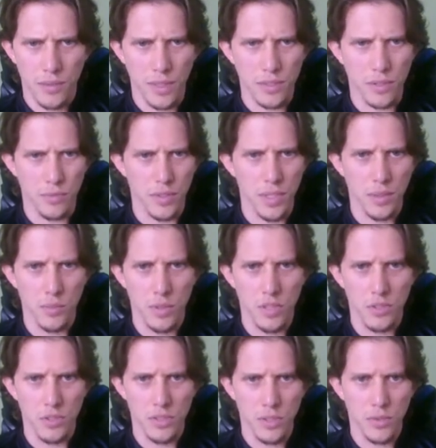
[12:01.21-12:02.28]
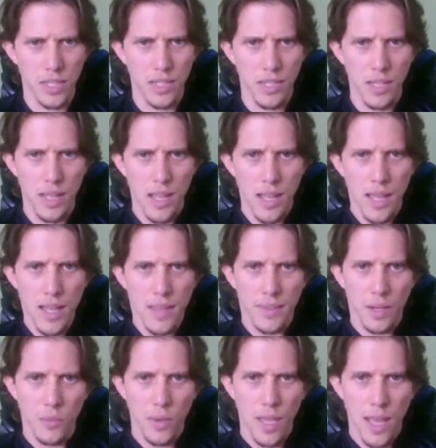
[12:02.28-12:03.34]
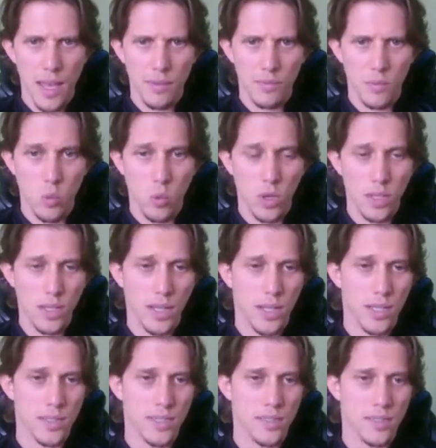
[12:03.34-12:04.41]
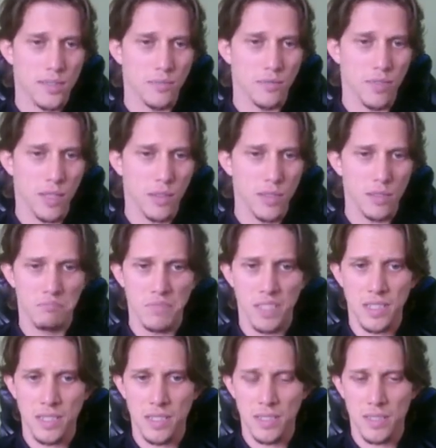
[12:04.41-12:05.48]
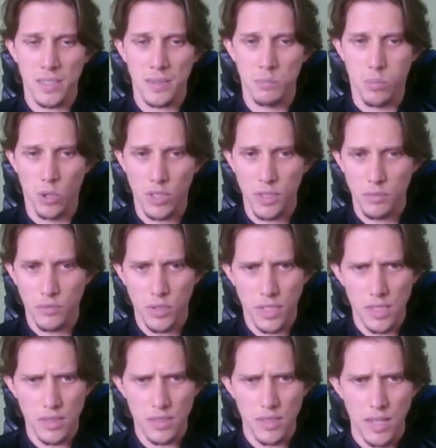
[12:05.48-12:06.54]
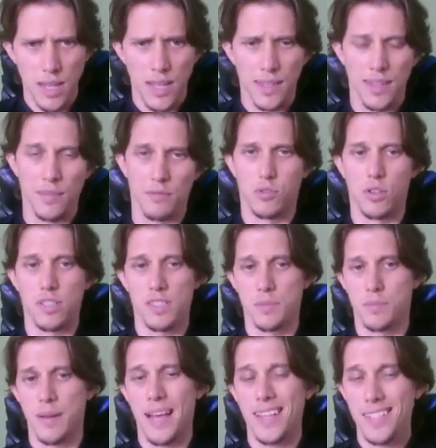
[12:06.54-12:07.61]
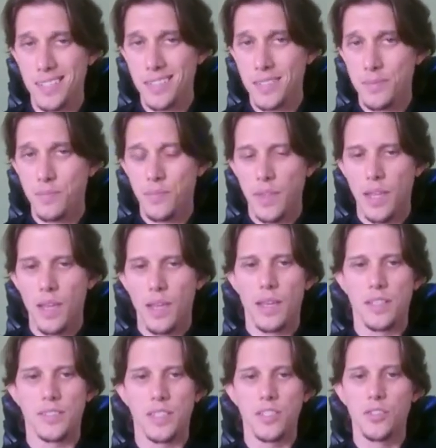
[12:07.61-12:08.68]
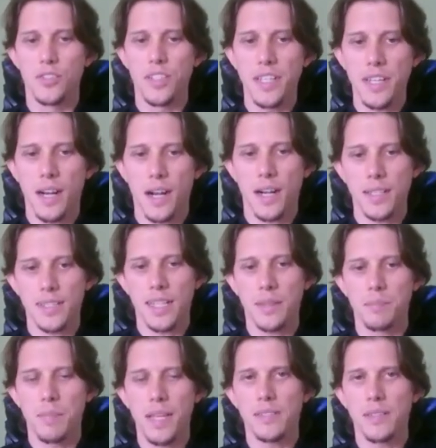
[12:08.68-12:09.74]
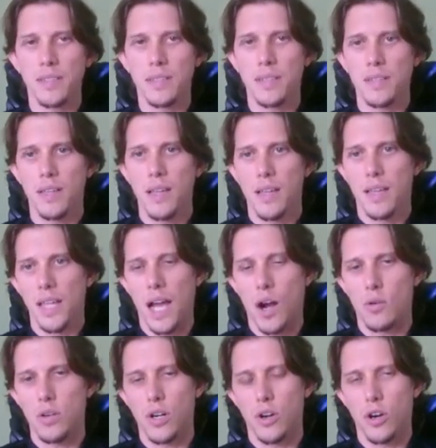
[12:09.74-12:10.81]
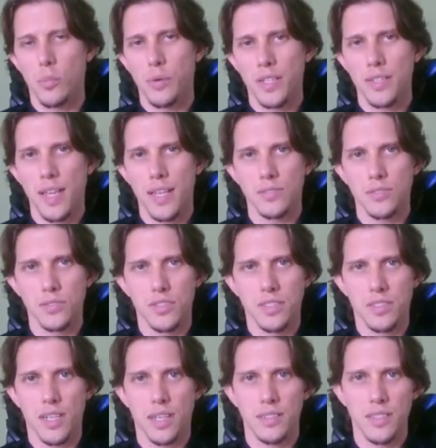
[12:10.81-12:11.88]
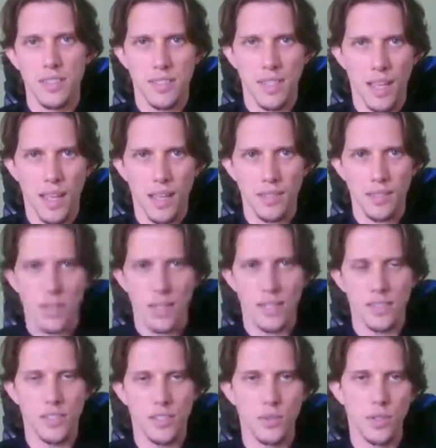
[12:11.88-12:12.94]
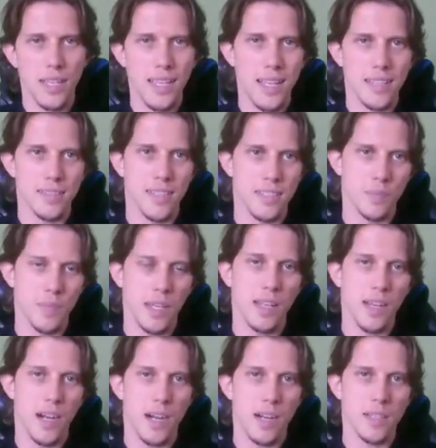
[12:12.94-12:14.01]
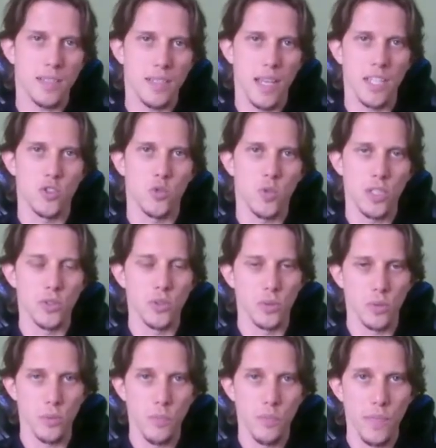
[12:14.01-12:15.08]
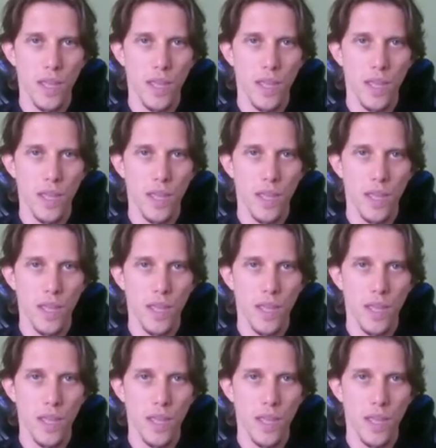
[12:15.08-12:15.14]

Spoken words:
Rites of Healing we used already. Now we have one card that's very important for us, Enforced Balance. It's a unique card that basically our opponent has to discard his hand until he gets as many cards as we do.